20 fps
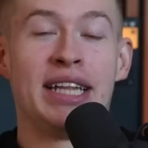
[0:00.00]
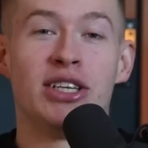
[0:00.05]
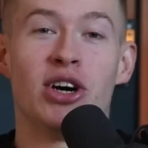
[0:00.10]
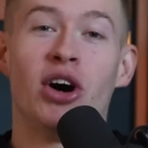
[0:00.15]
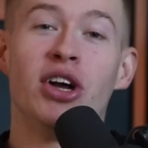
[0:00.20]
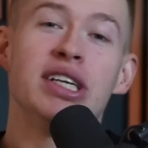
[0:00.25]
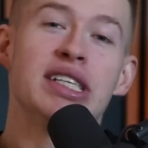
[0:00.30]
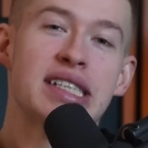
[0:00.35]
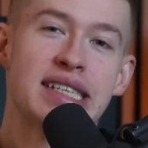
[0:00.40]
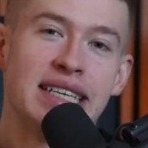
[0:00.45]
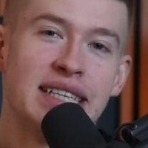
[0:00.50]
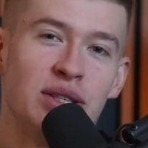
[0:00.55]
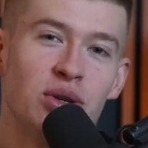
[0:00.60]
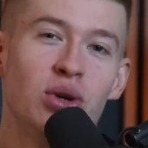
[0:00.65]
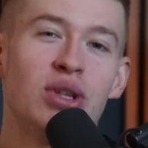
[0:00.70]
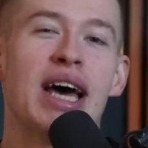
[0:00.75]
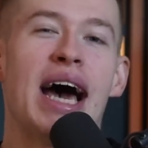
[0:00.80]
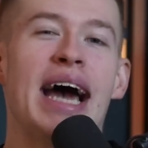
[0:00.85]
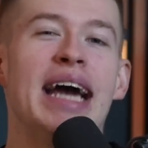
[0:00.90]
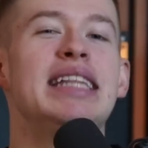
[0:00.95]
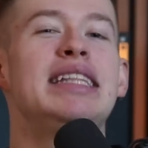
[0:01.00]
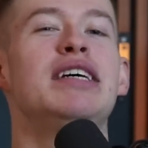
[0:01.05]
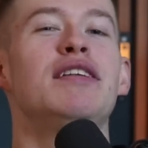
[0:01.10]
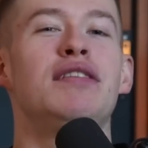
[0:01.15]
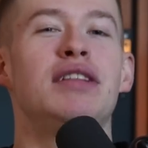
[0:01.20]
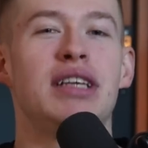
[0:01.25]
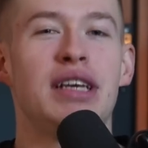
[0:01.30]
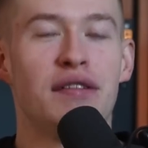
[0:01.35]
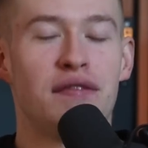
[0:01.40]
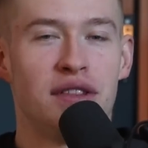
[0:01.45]
And honestly, dude, I
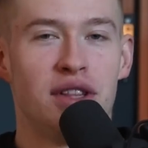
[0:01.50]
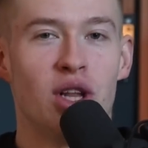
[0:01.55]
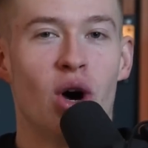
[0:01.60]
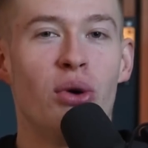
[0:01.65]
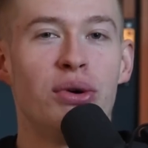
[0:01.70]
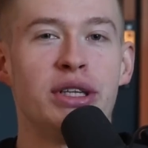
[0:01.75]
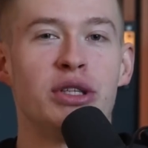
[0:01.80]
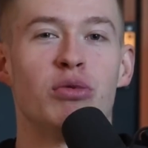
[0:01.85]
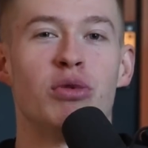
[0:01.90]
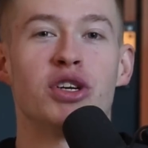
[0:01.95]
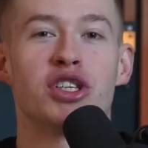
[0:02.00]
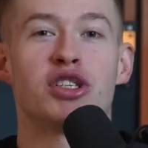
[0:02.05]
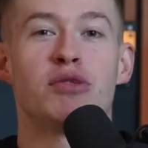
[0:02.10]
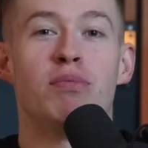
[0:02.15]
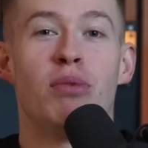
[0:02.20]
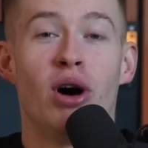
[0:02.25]
didn't even know it was